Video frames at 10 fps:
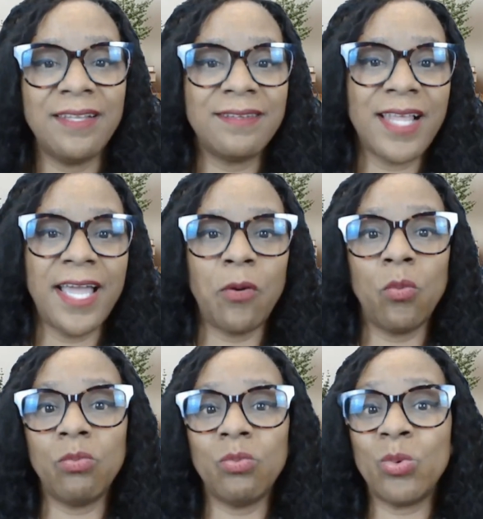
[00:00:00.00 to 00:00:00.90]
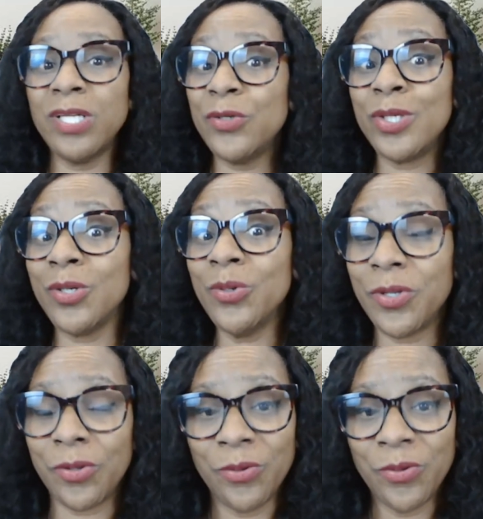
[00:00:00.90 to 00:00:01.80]
And it's like, what do you
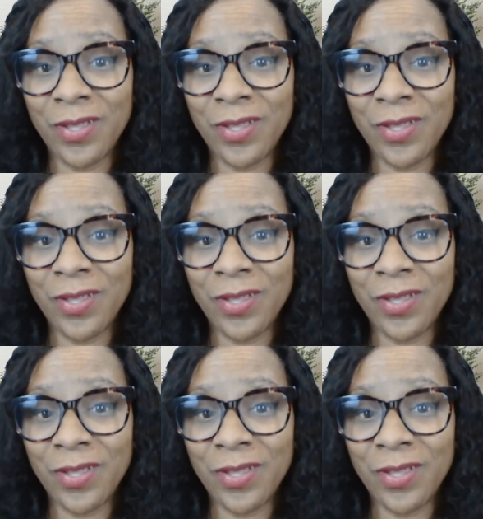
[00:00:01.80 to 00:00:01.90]
do?